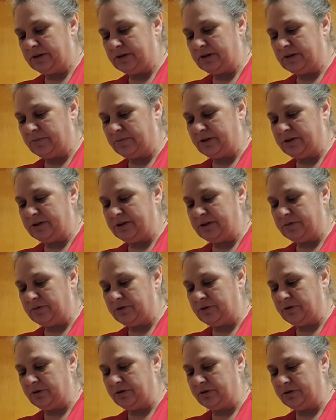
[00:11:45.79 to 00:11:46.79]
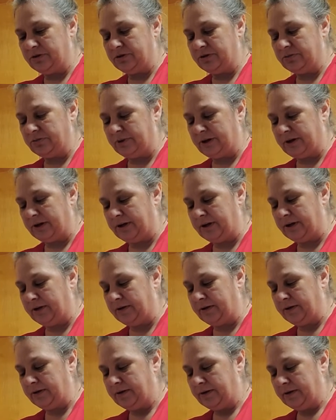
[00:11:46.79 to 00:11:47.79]
going to be similar to my
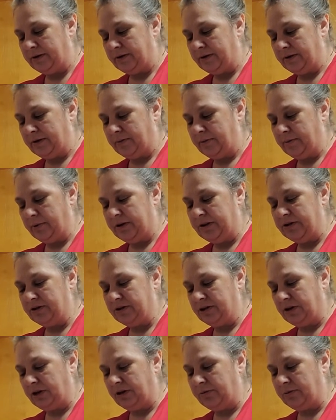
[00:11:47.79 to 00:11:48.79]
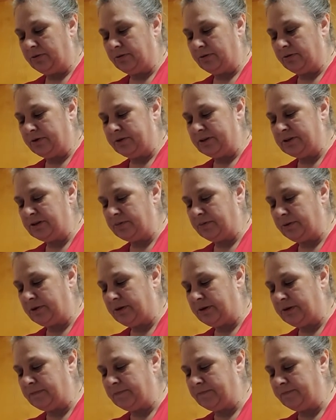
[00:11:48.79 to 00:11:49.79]
peach cobbler
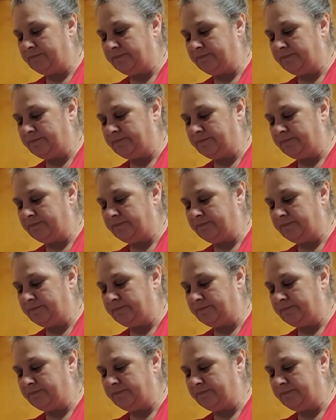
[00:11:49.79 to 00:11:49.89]
recipe,